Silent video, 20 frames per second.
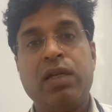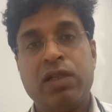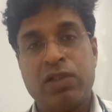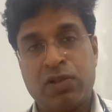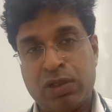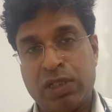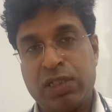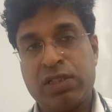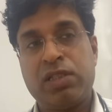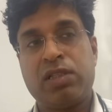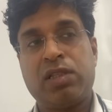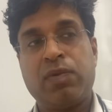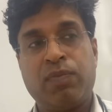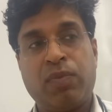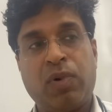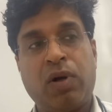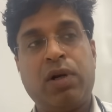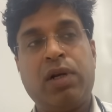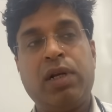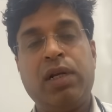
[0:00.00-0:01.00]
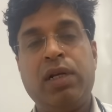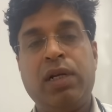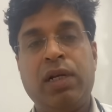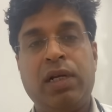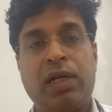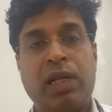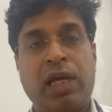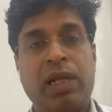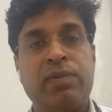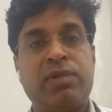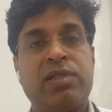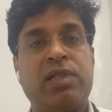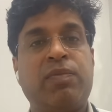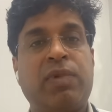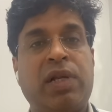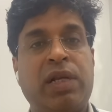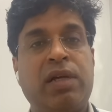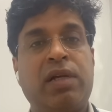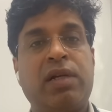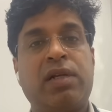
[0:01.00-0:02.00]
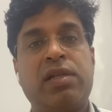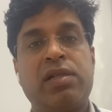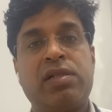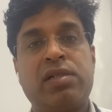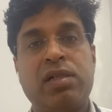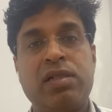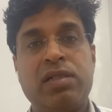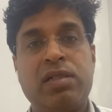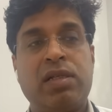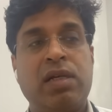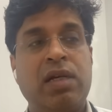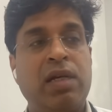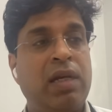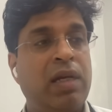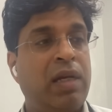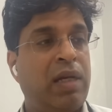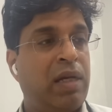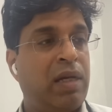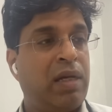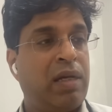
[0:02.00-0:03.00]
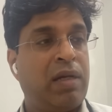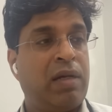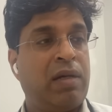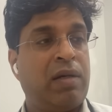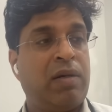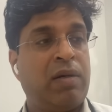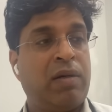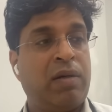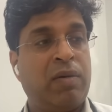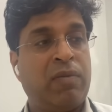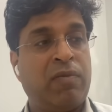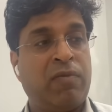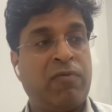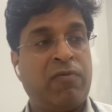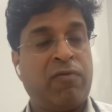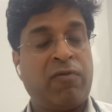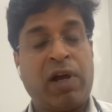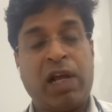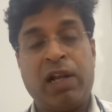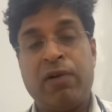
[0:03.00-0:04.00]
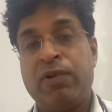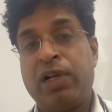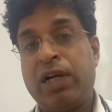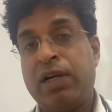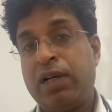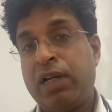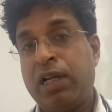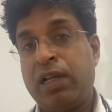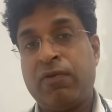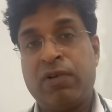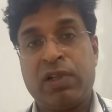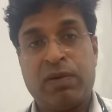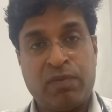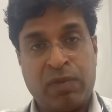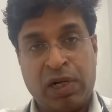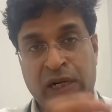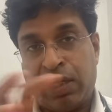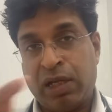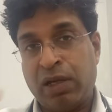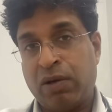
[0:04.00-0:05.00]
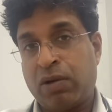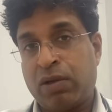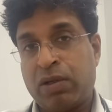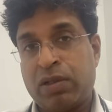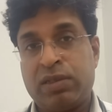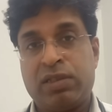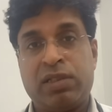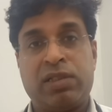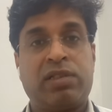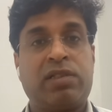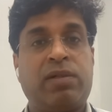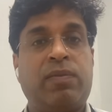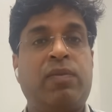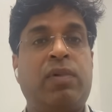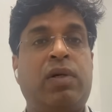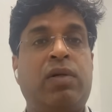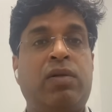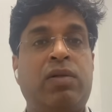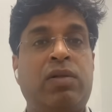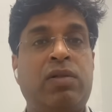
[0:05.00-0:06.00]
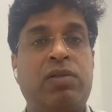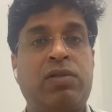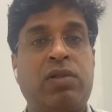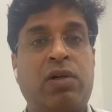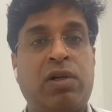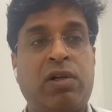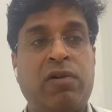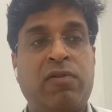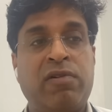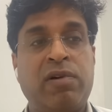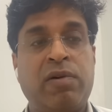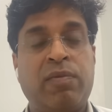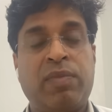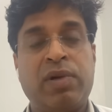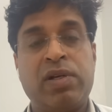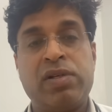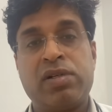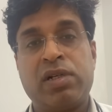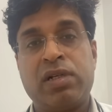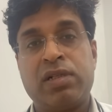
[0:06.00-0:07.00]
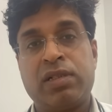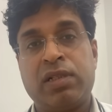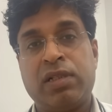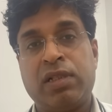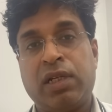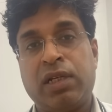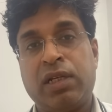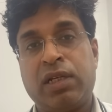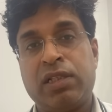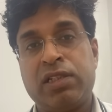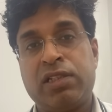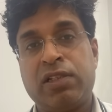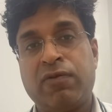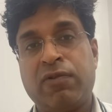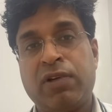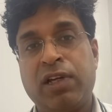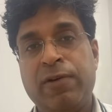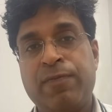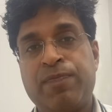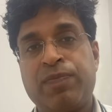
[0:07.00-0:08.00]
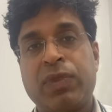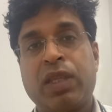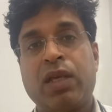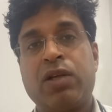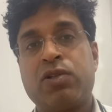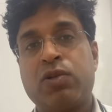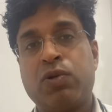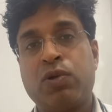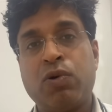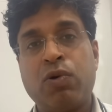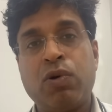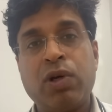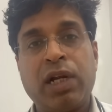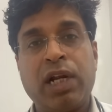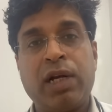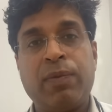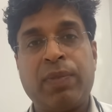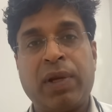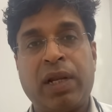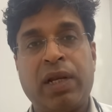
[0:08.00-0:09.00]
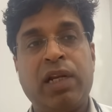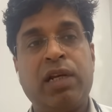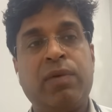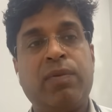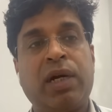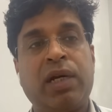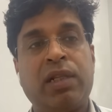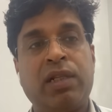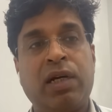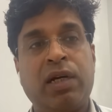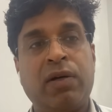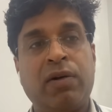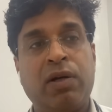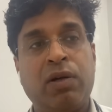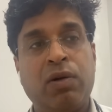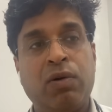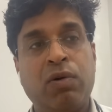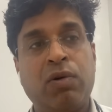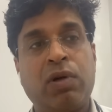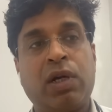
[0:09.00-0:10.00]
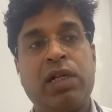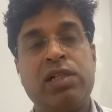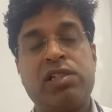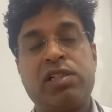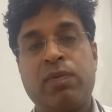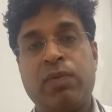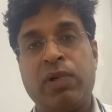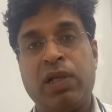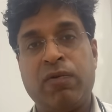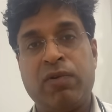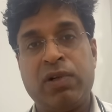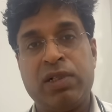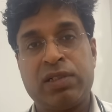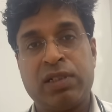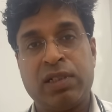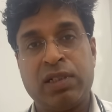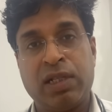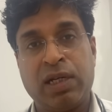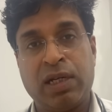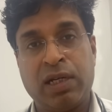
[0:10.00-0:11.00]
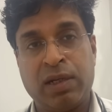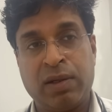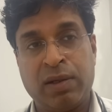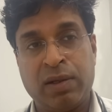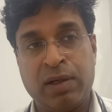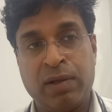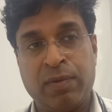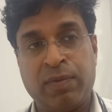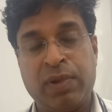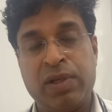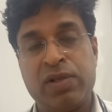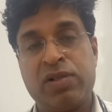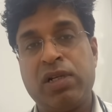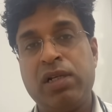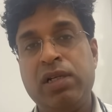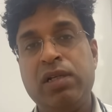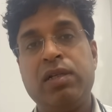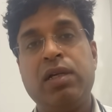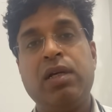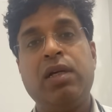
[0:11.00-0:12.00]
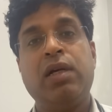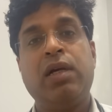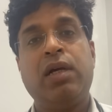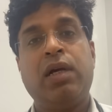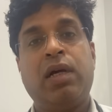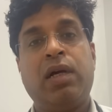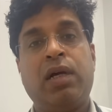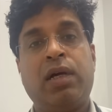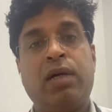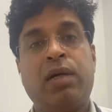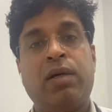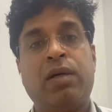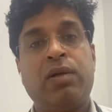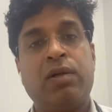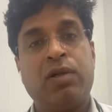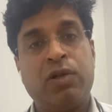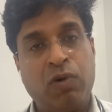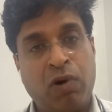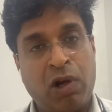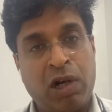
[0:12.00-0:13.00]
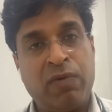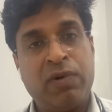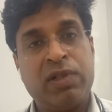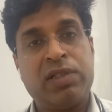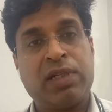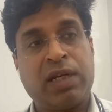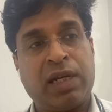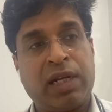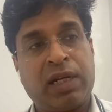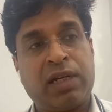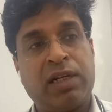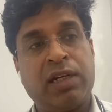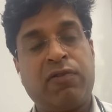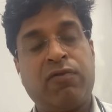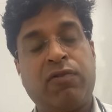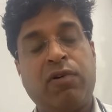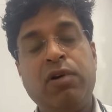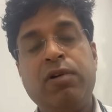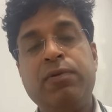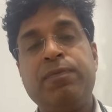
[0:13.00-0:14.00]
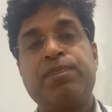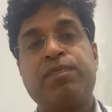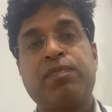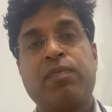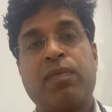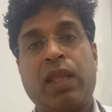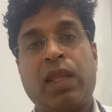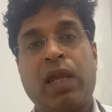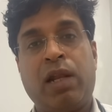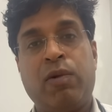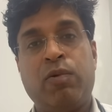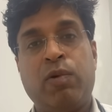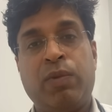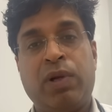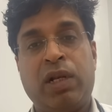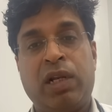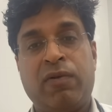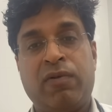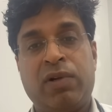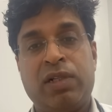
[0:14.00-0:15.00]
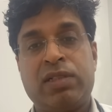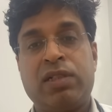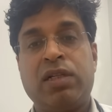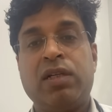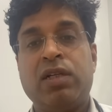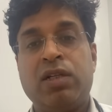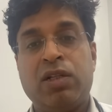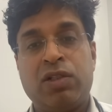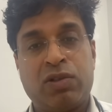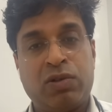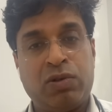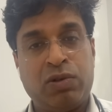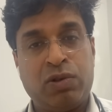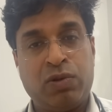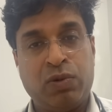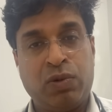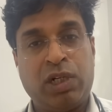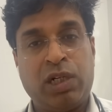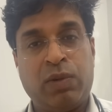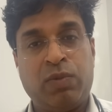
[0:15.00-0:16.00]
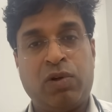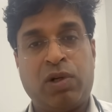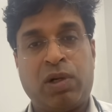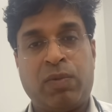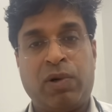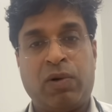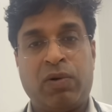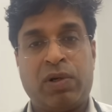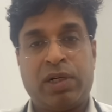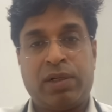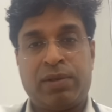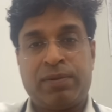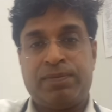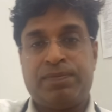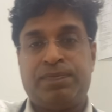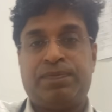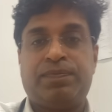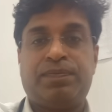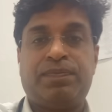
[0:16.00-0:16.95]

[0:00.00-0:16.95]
So this is important. It helps in many conditions while we are dealing with multi-organ system sort of patients in the intensive care. So don't get panicked by the low calcium levels in the patient. You always correct it for albumin levels. So do read more about it.